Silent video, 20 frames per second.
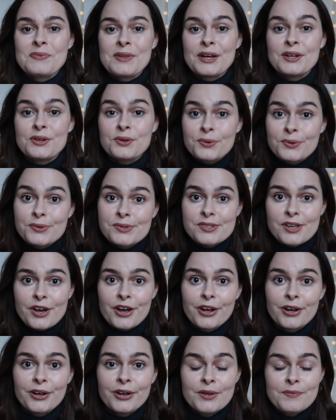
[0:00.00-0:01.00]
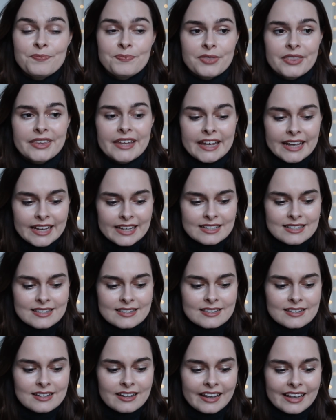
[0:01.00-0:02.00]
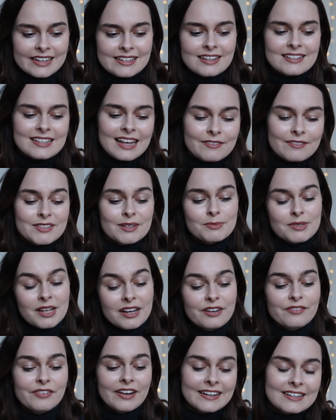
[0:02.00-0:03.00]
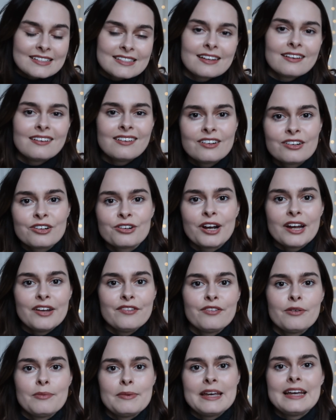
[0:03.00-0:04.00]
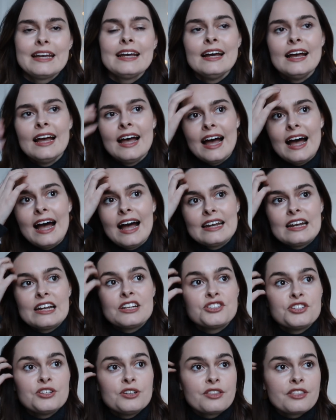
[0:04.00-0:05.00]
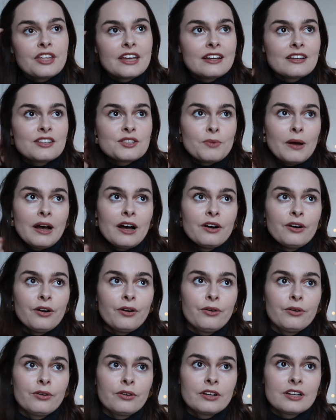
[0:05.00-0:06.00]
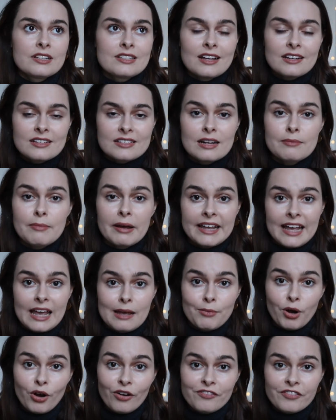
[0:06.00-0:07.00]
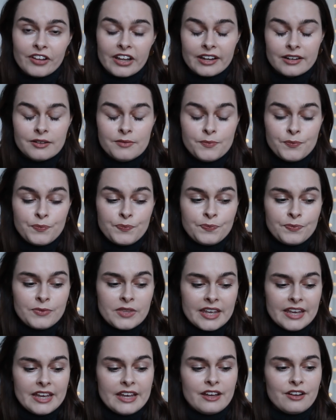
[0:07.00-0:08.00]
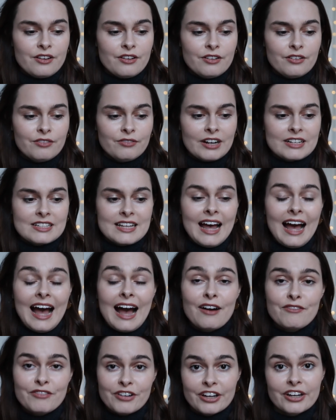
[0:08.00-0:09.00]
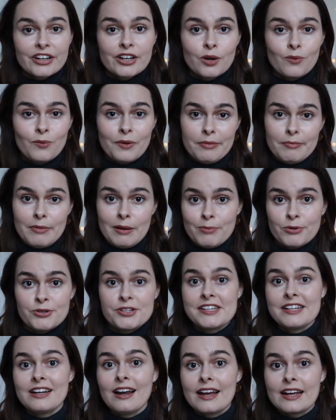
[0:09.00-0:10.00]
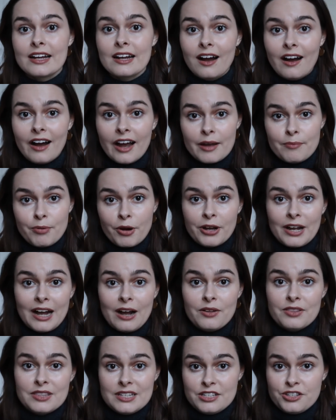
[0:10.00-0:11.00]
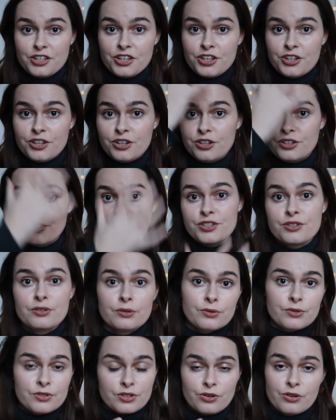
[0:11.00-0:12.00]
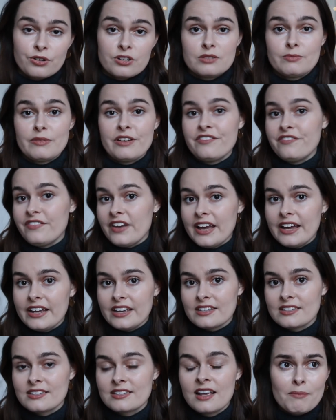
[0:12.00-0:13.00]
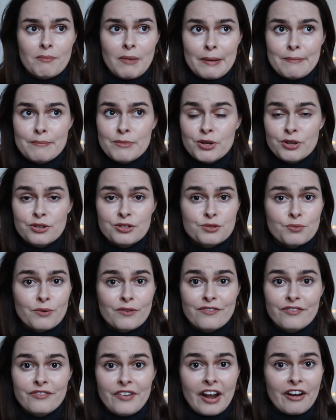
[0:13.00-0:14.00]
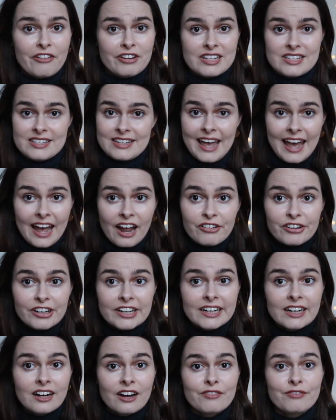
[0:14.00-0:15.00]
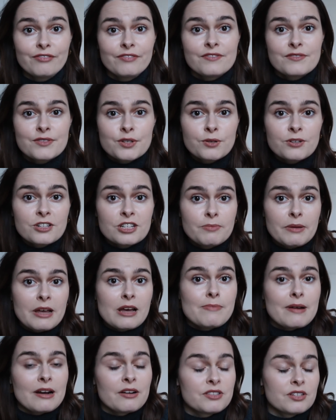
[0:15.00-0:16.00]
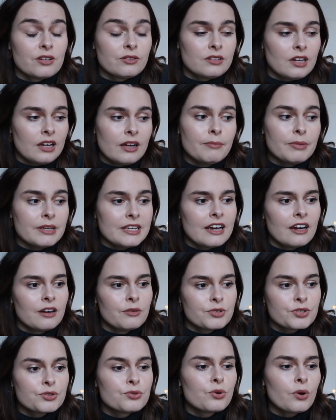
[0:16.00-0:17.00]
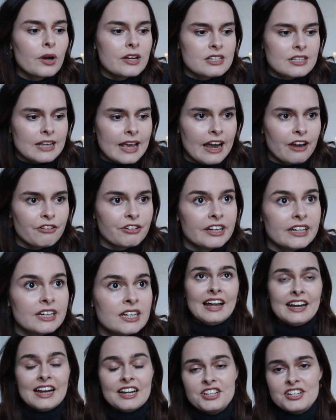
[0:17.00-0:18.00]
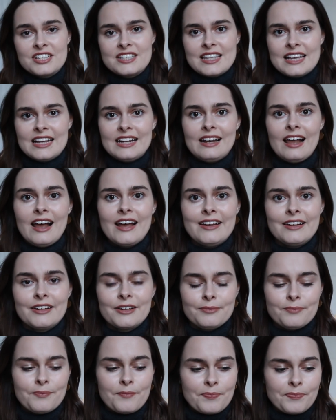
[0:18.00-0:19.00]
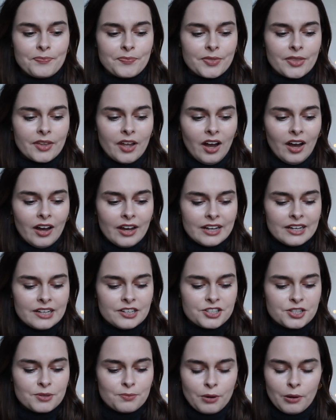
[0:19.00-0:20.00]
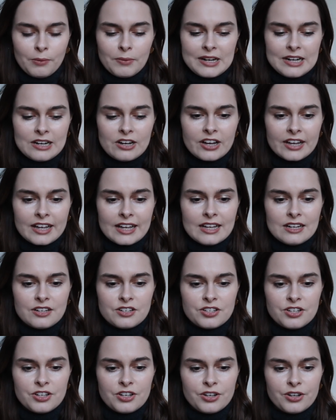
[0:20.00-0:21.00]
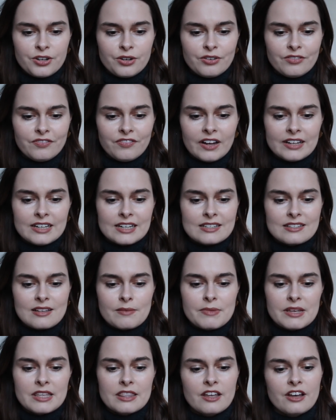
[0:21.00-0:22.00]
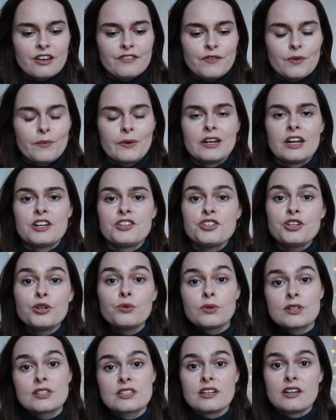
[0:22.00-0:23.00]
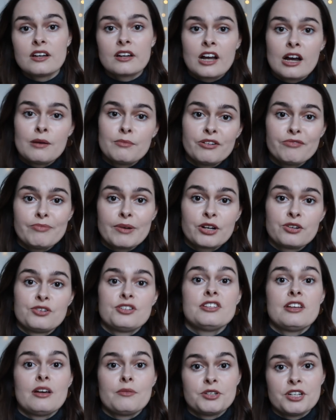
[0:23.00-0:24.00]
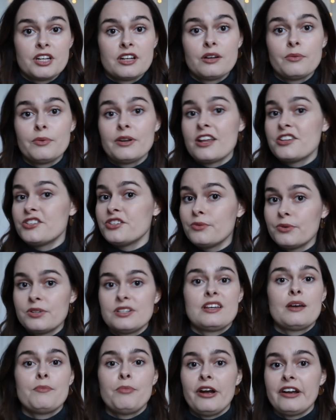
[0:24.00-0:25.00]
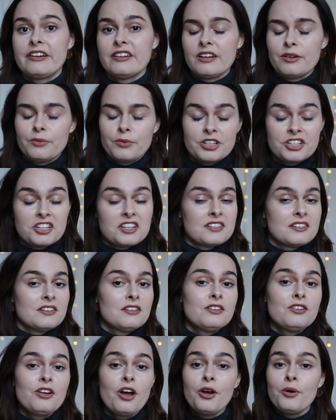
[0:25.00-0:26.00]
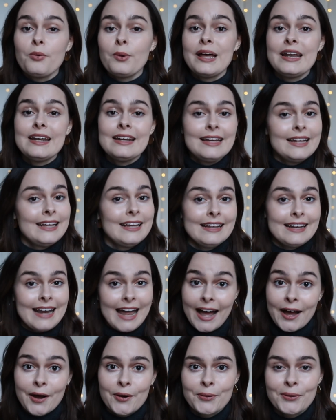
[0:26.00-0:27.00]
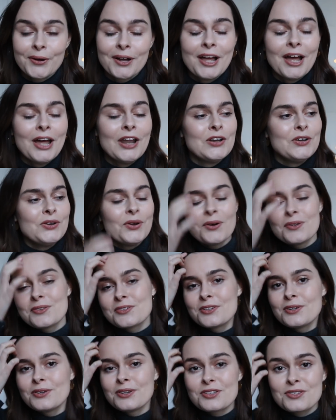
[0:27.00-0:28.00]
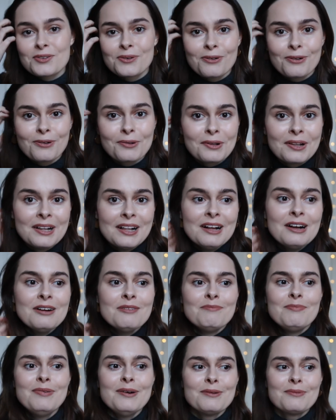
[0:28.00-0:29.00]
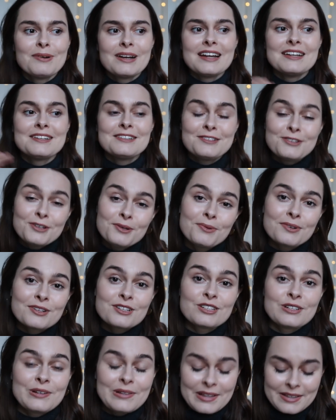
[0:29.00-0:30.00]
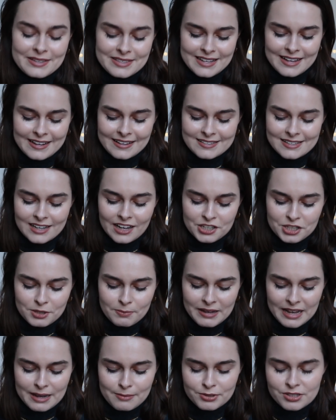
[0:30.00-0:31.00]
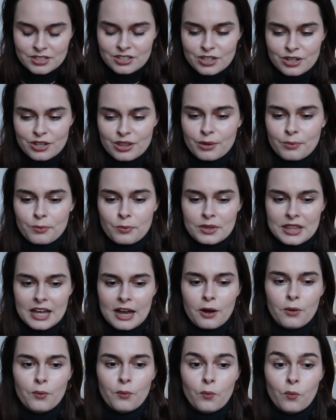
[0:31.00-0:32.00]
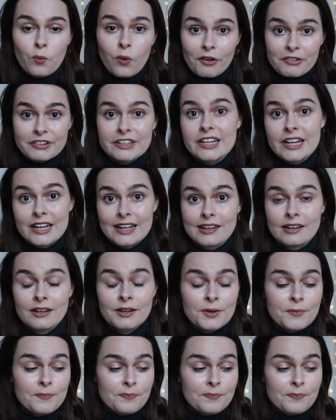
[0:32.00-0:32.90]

And also, it does some side effects that aren't great for me, and I do think as well, because last time I came off it, it wreaked havoc with my body. Like, I broke out in these huge sores across my face. My moods were very scary. I've talked a bit about it online, but yeah, it was all quite scary. And I just think, like, I should probably look into finding something that, for when I do want to come off my contraception and when I do want to get pregnant, which is nowhere near now, not soon at all, but when I do want to do those things, I should be able to do them without worrying.